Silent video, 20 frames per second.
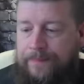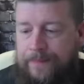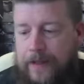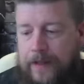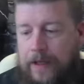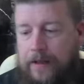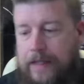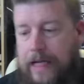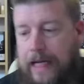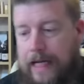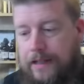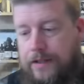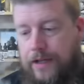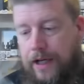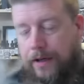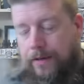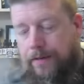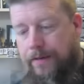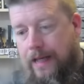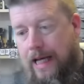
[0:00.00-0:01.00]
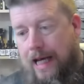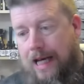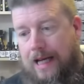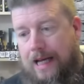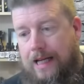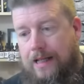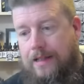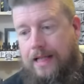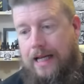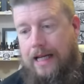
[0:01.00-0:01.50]
Okay, so
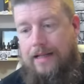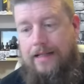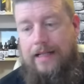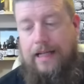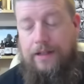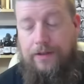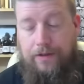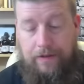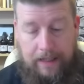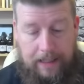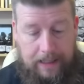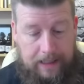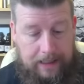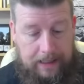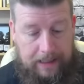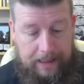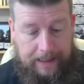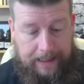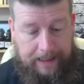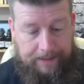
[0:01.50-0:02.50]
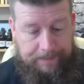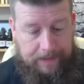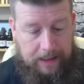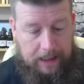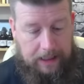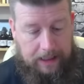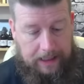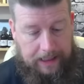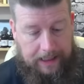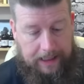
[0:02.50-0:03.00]
that tastes great. I
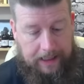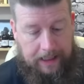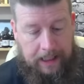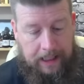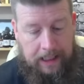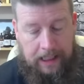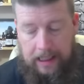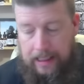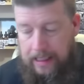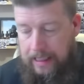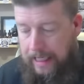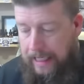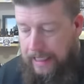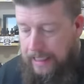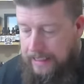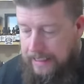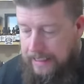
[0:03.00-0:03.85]
like it. It